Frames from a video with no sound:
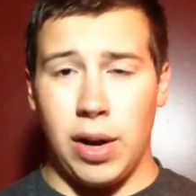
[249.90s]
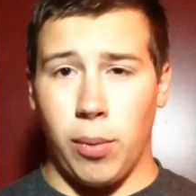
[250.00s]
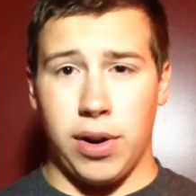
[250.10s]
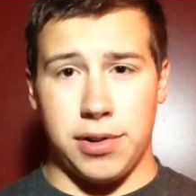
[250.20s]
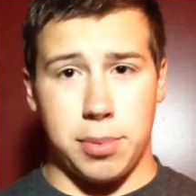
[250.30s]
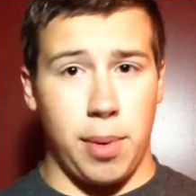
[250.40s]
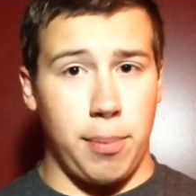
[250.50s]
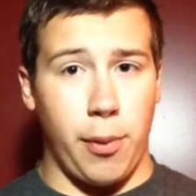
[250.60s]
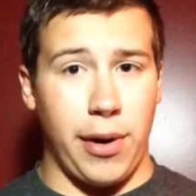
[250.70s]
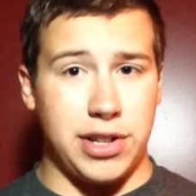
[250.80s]
Windows
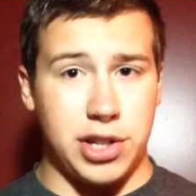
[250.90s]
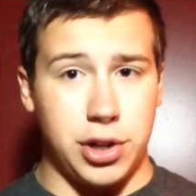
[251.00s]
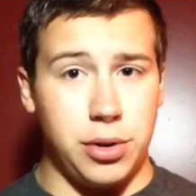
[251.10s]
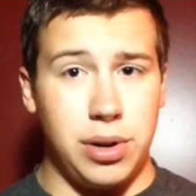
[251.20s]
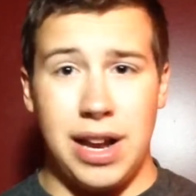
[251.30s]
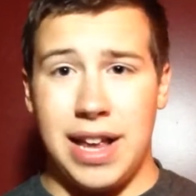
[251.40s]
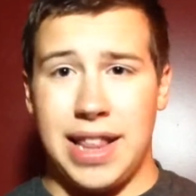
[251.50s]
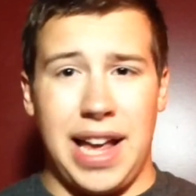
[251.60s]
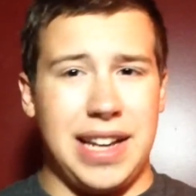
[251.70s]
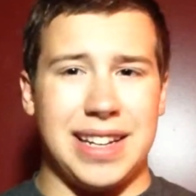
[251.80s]
1.2?
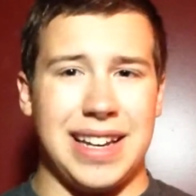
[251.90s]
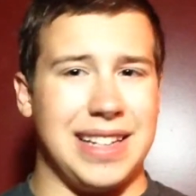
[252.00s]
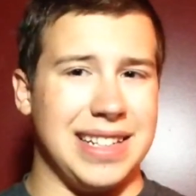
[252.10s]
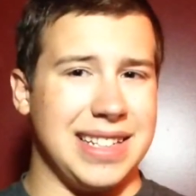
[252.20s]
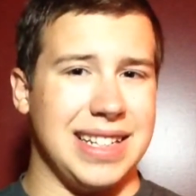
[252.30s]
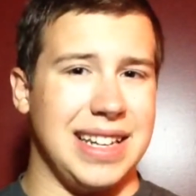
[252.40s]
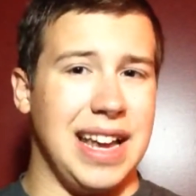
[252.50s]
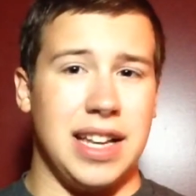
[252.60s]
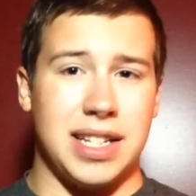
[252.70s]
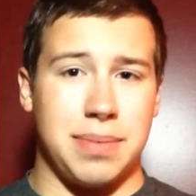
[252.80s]

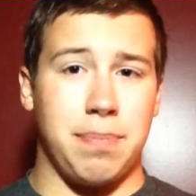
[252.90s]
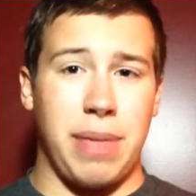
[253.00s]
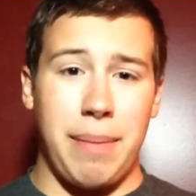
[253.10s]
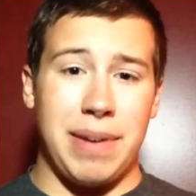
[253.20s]
That